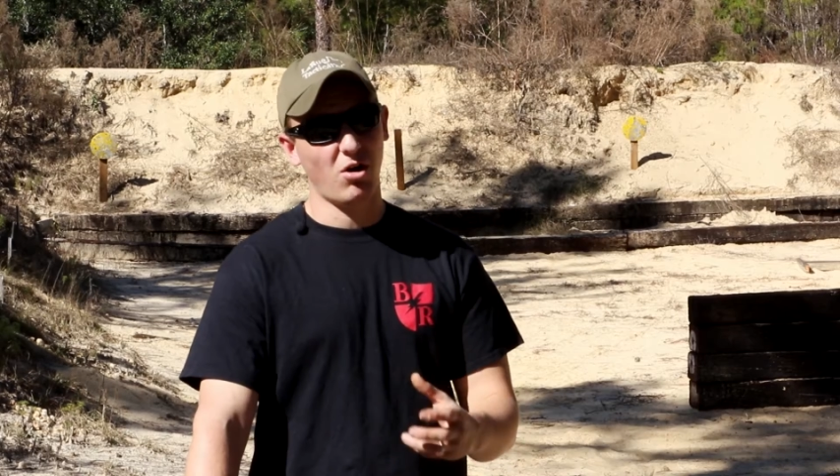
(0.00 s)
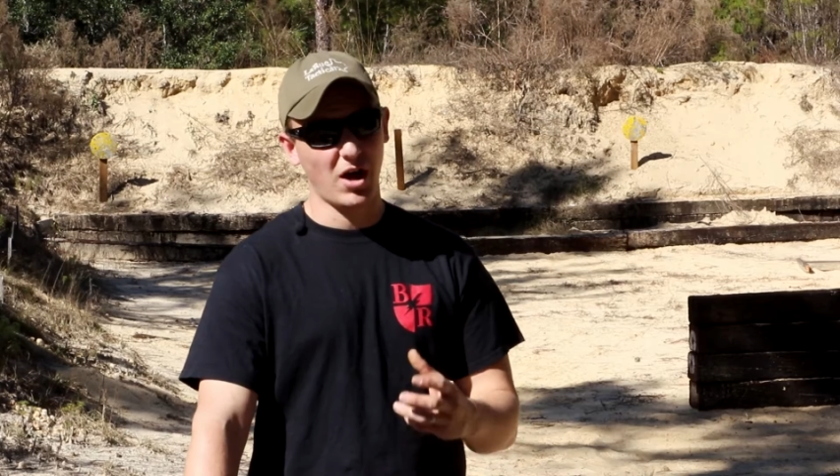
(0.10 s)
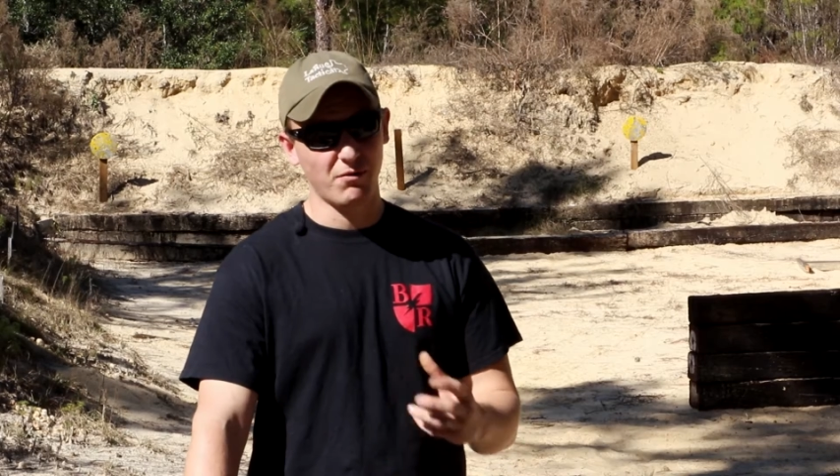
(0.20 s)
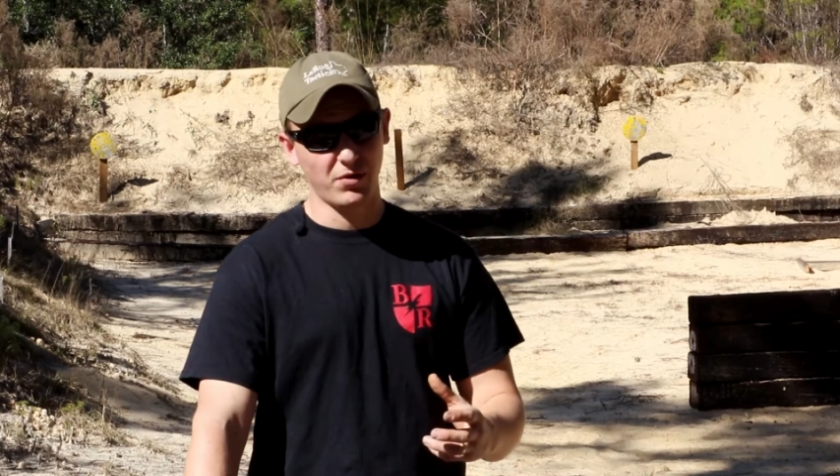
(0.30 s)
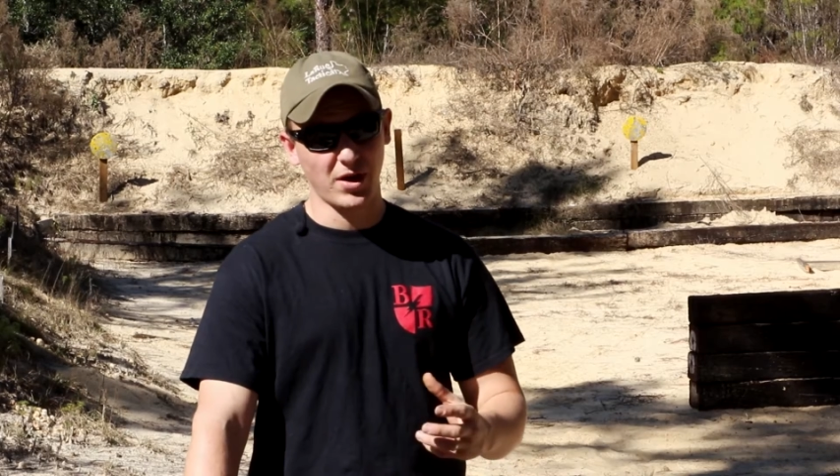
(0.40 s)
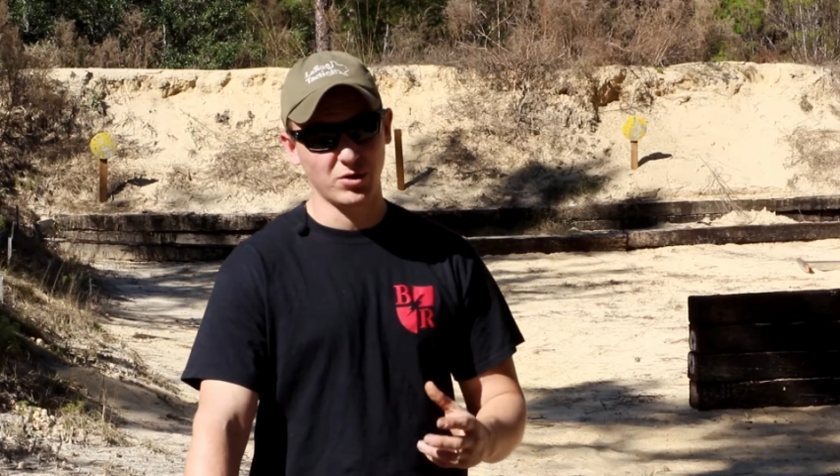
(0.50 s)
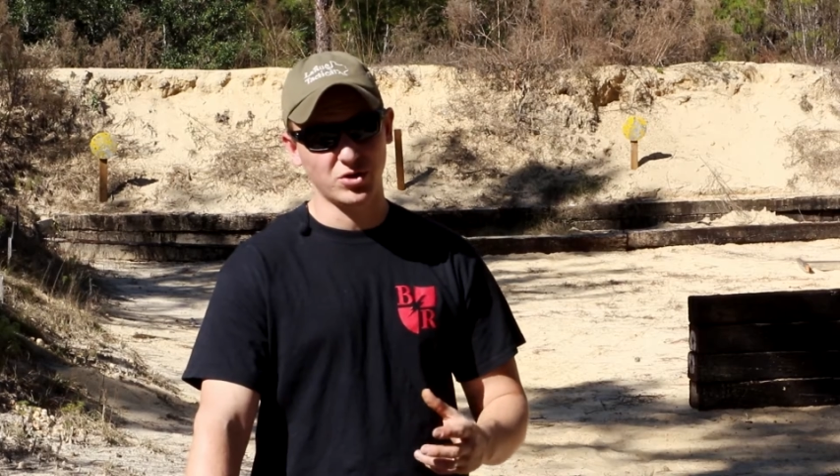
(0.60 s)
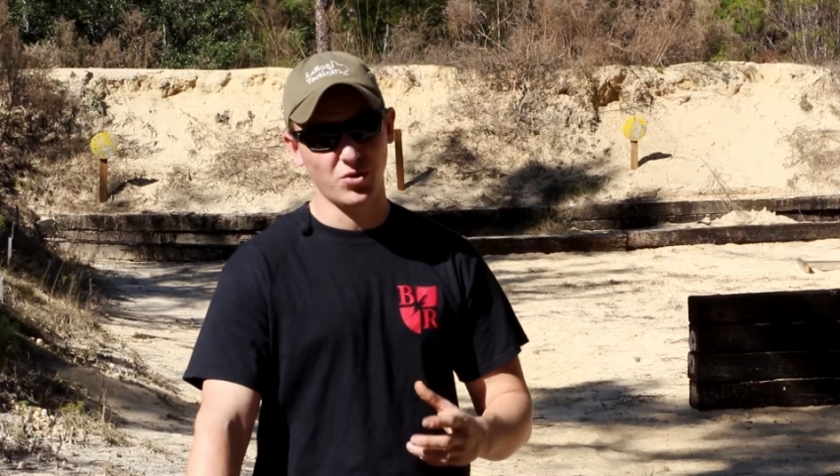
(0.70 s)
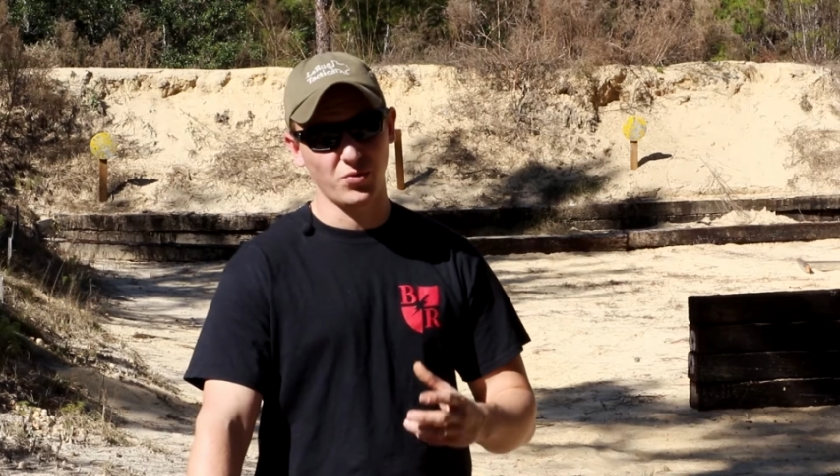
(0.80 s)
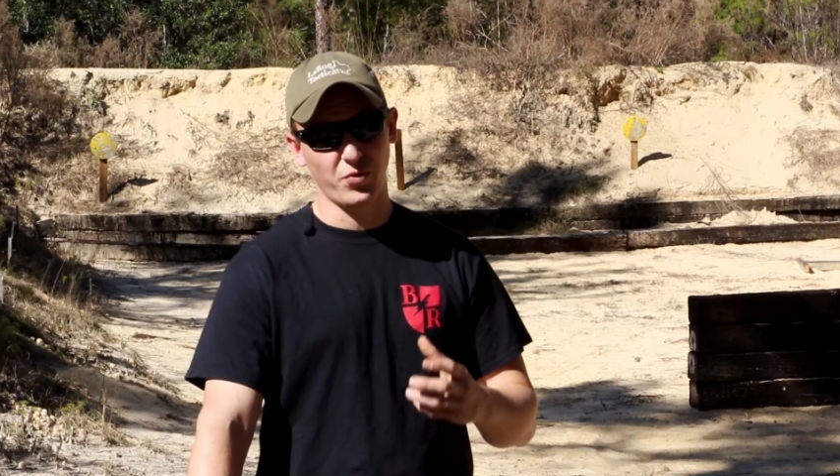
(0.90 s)
everything.
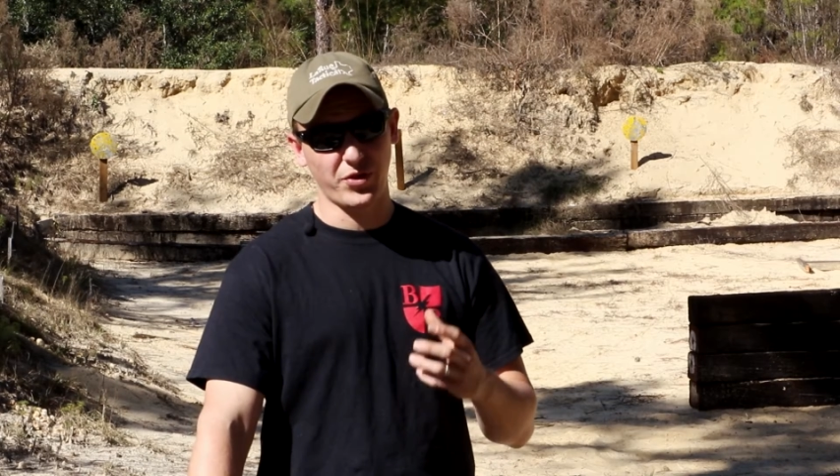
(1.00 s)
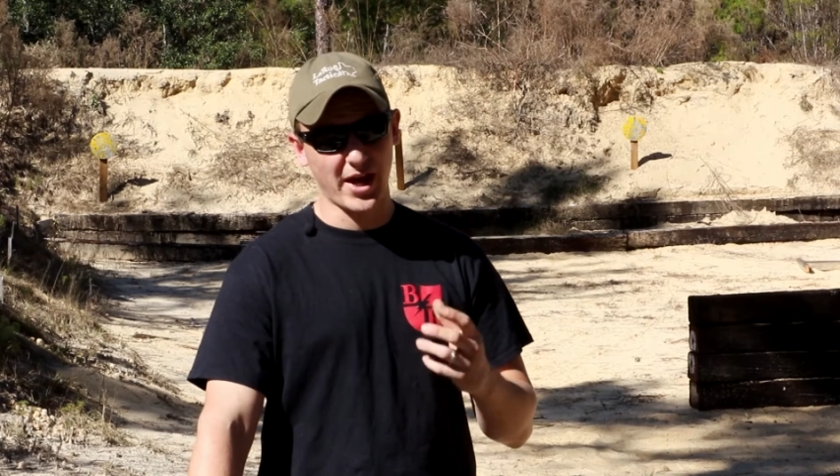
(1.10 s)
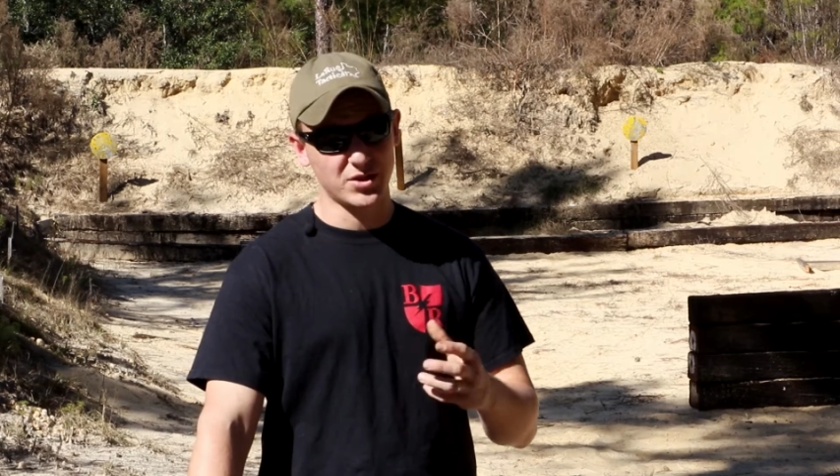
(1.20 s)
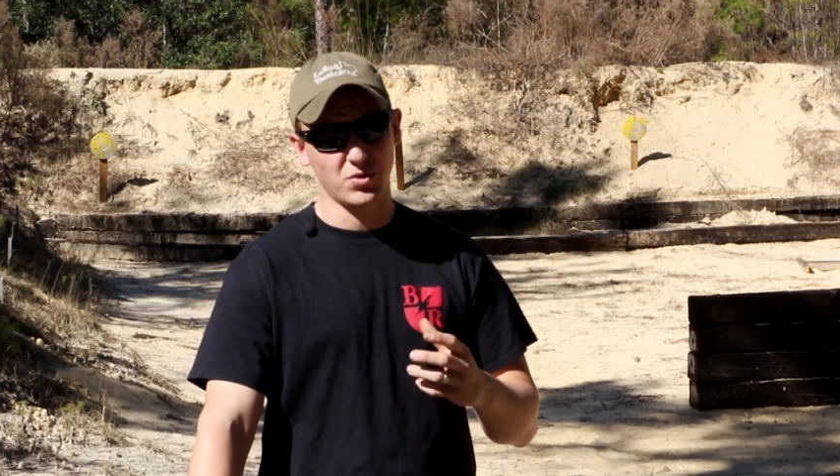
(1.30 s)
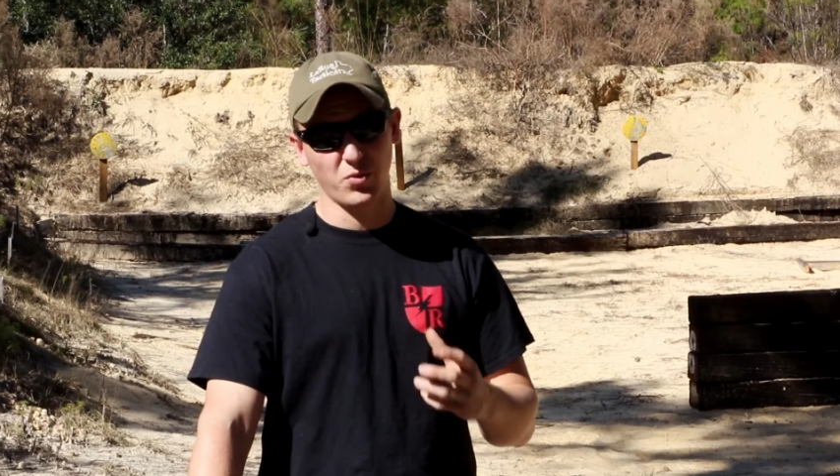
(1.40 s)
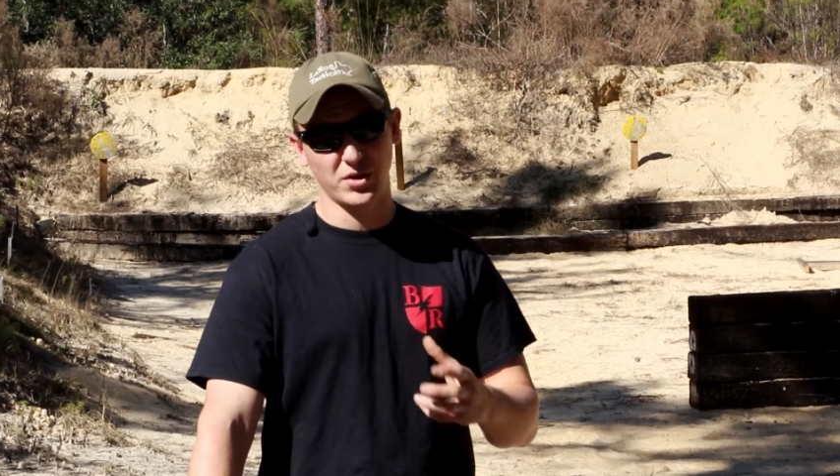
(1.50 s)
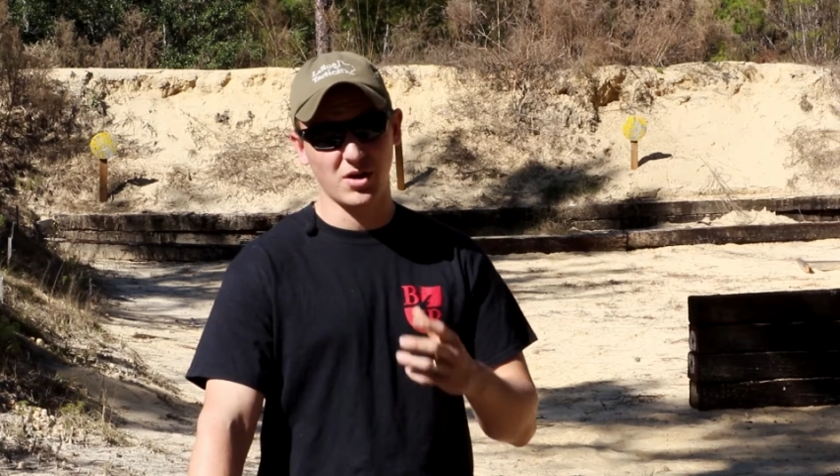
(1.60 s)
So that's what we